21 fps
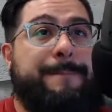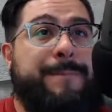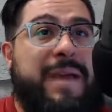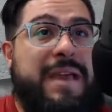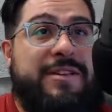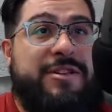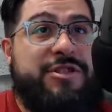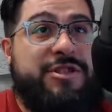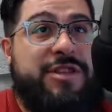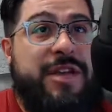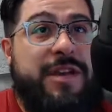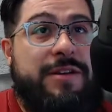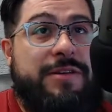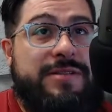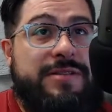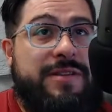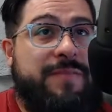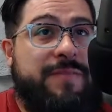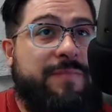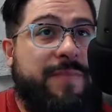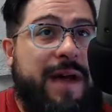Best shares
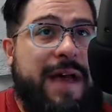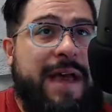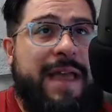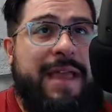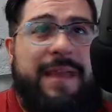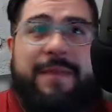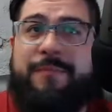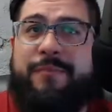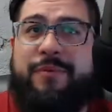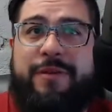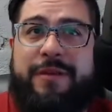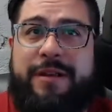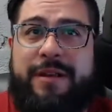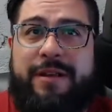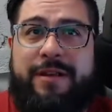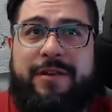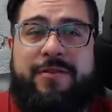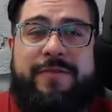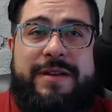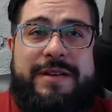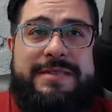to buy. Pretty
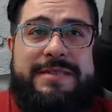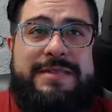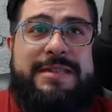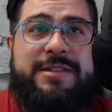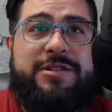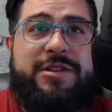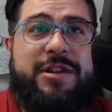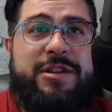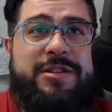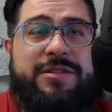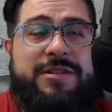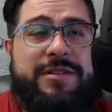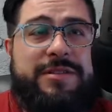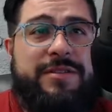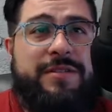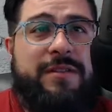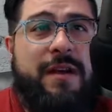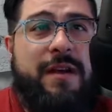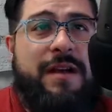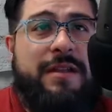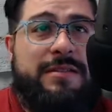interesting. Shares are
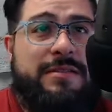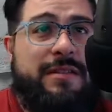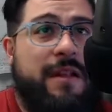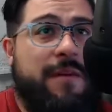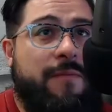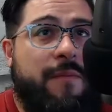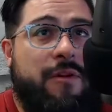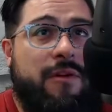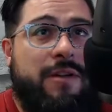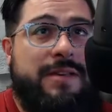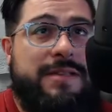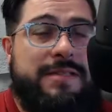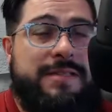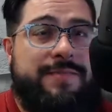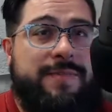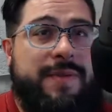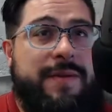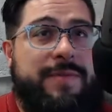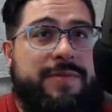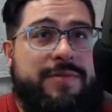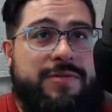still hot. Stock markets,
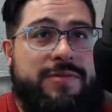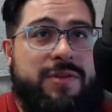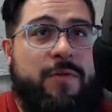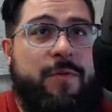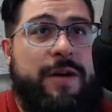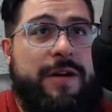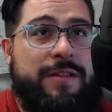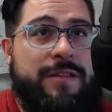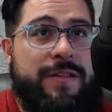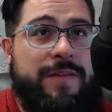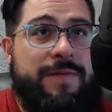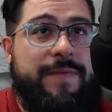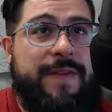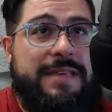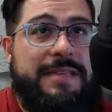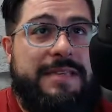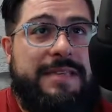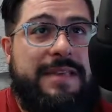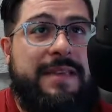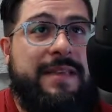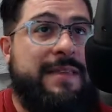people are still wanting to
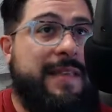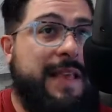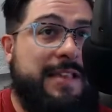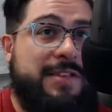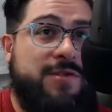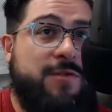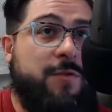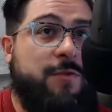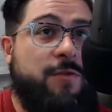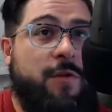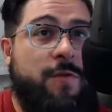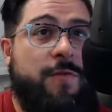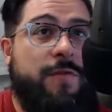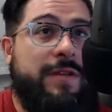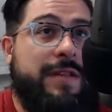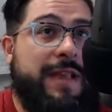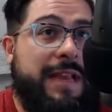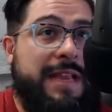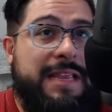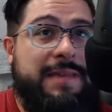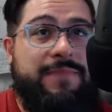invest in it. That's grown over
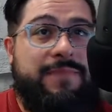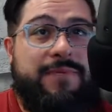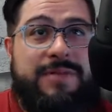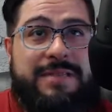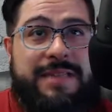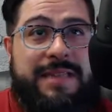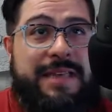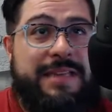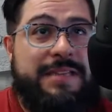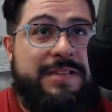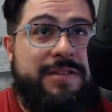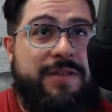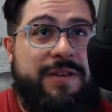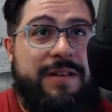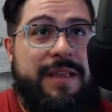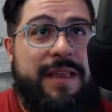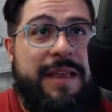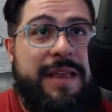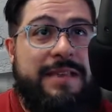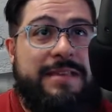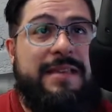90% last 30
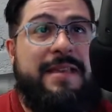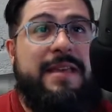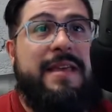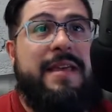days.